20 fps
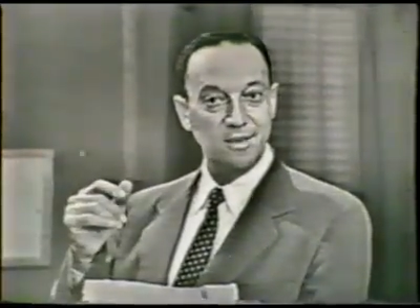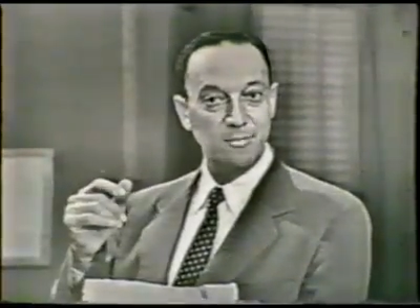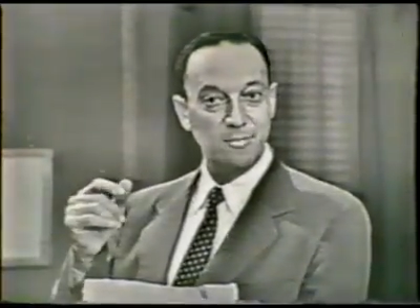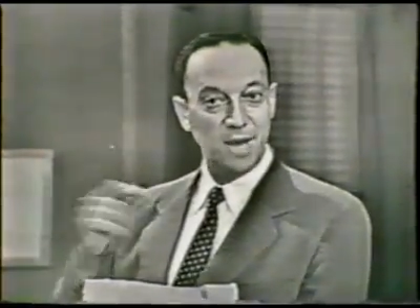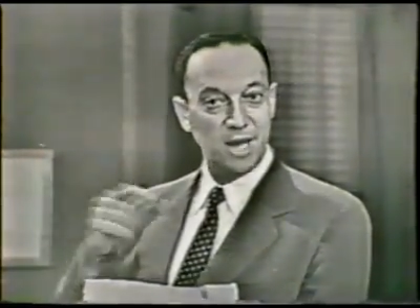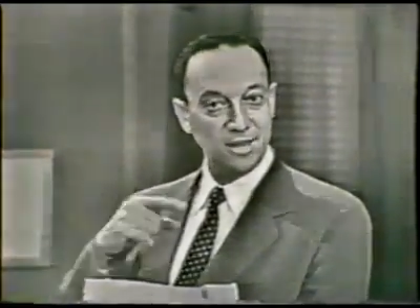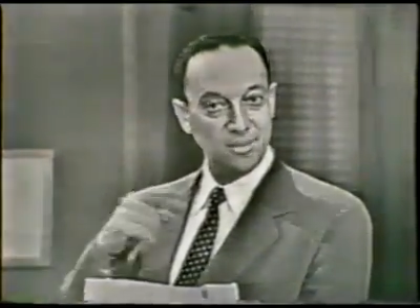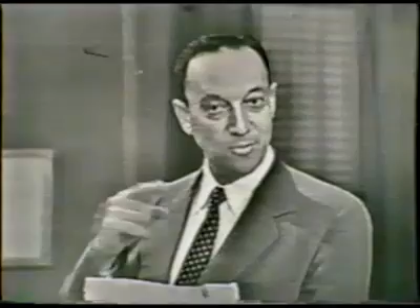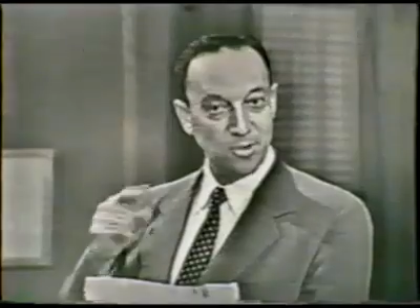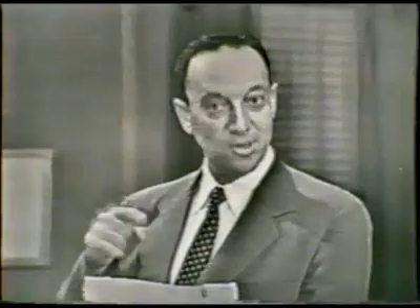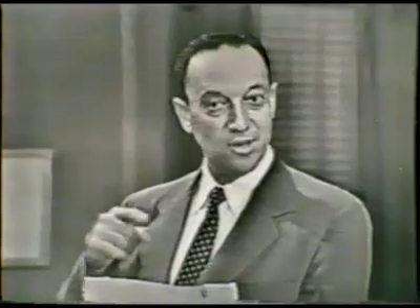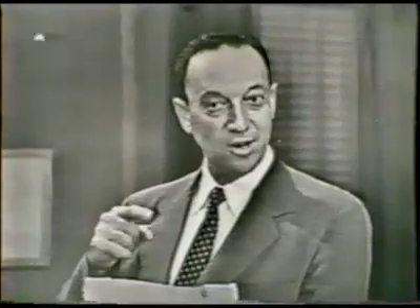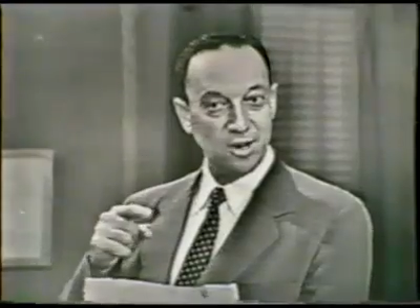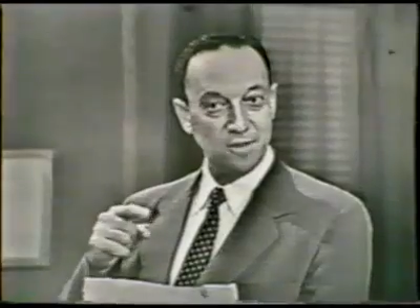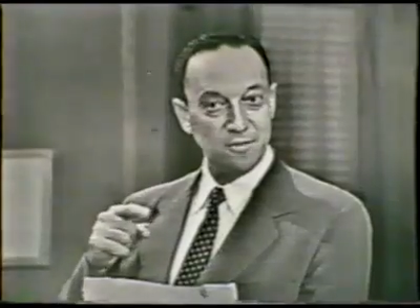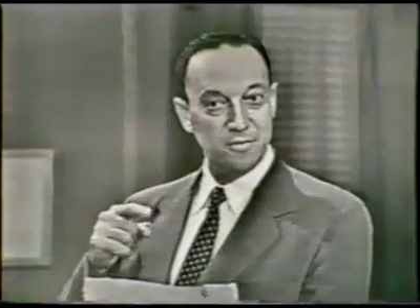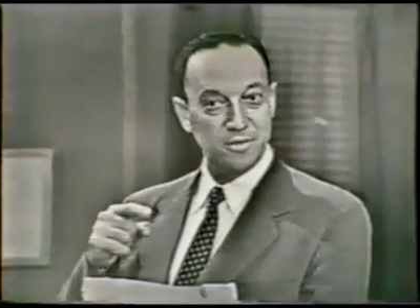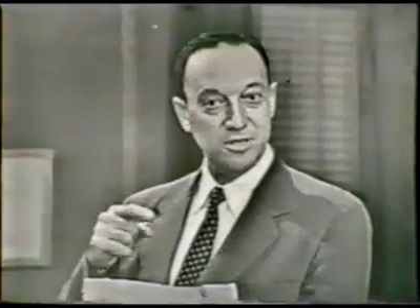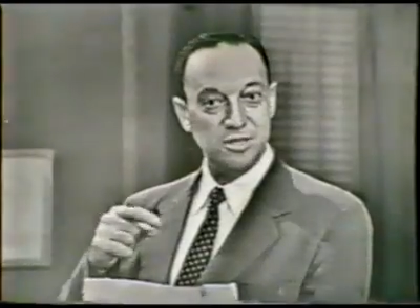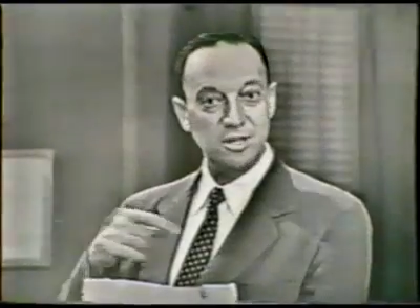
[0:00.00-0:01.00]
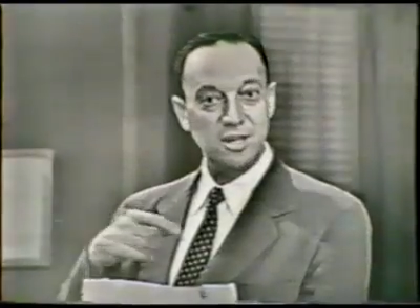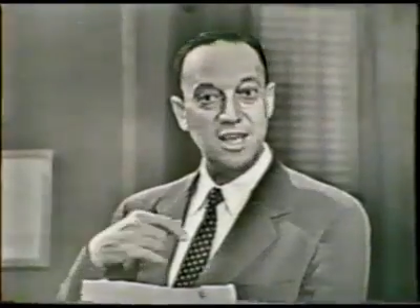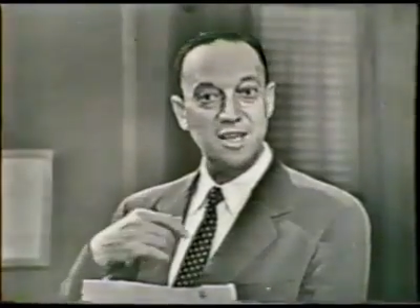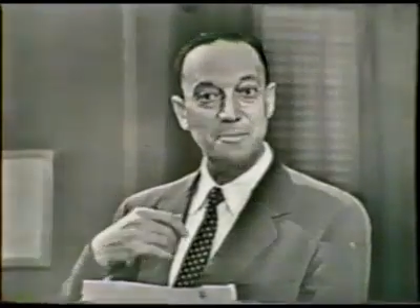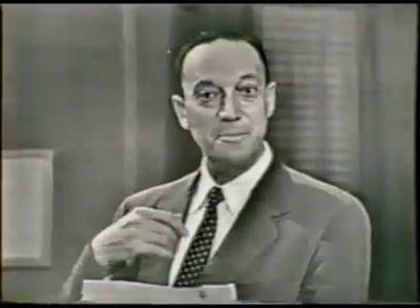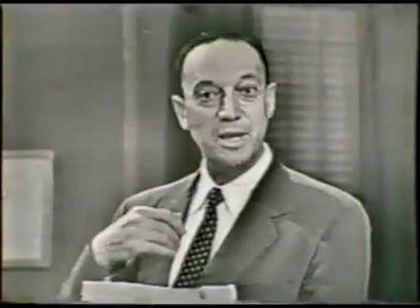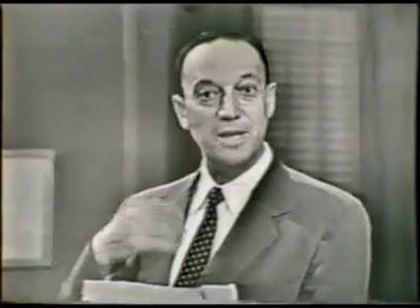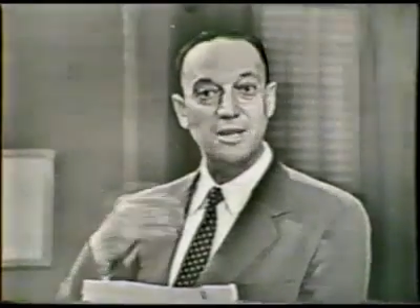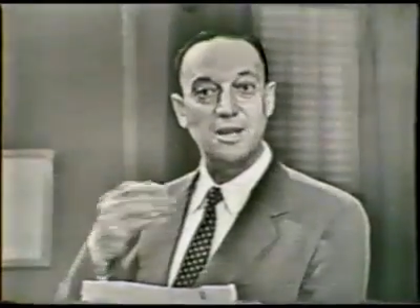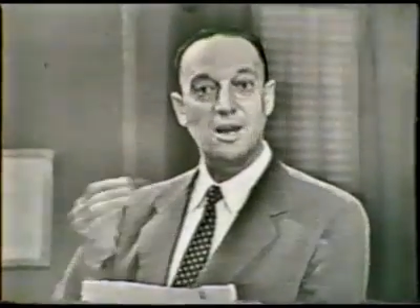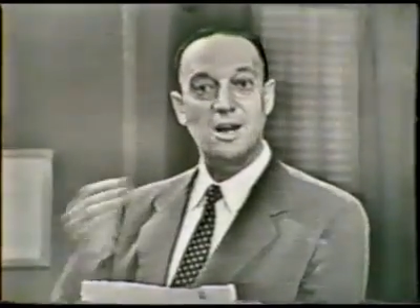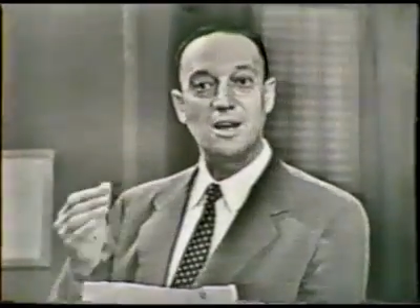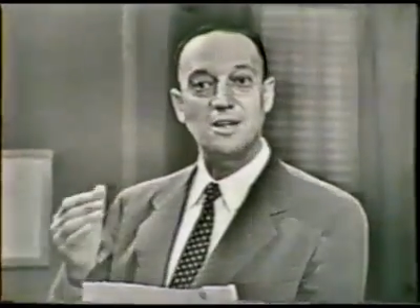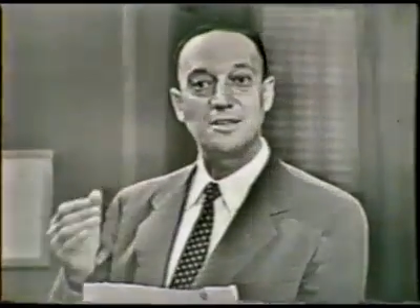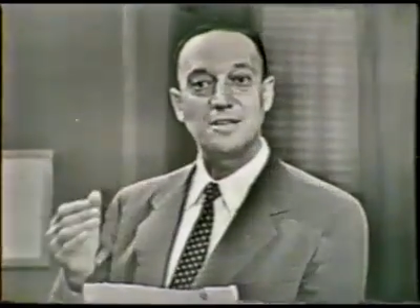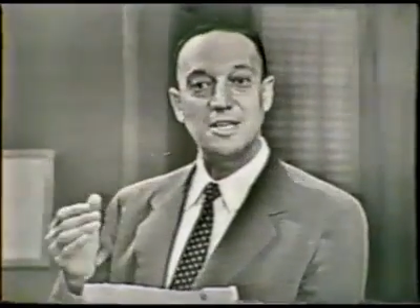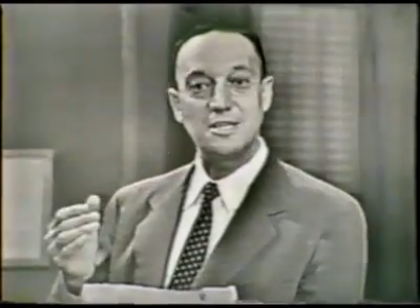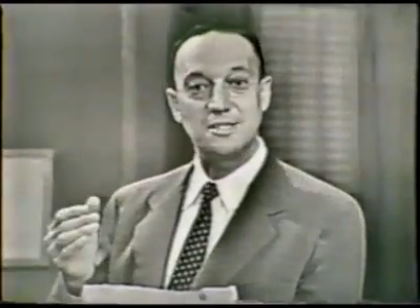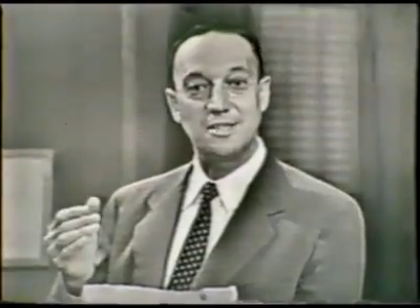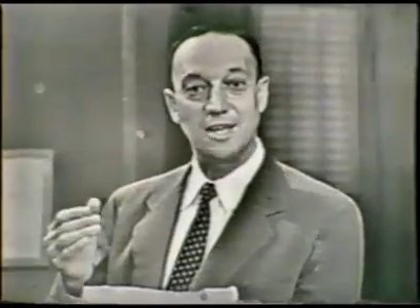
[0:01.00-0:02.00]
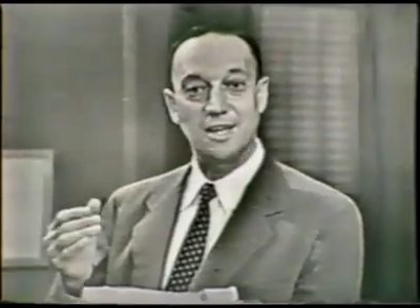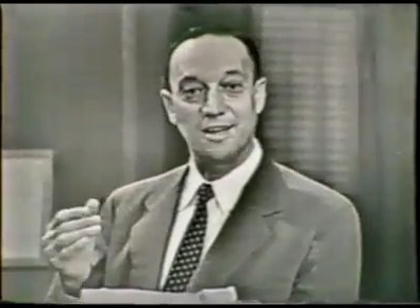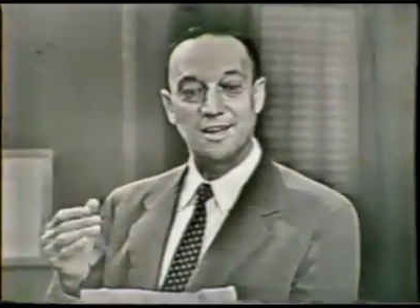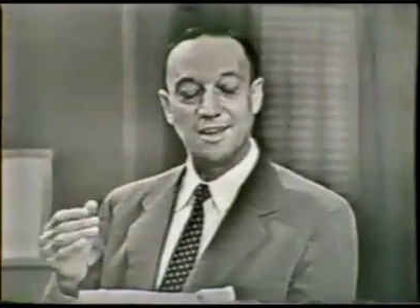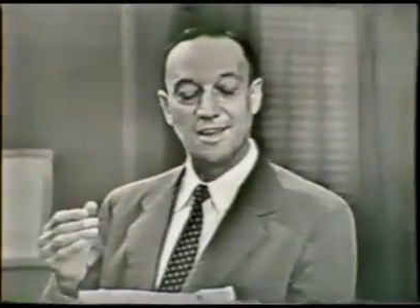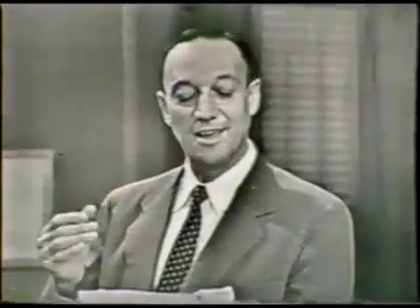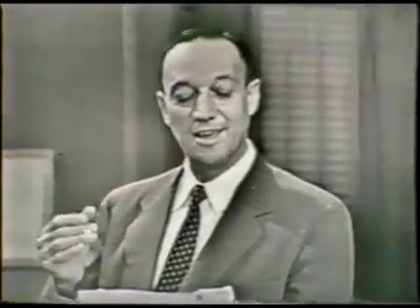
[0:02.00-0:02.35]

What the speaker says: by the word artificial, he meant artistic.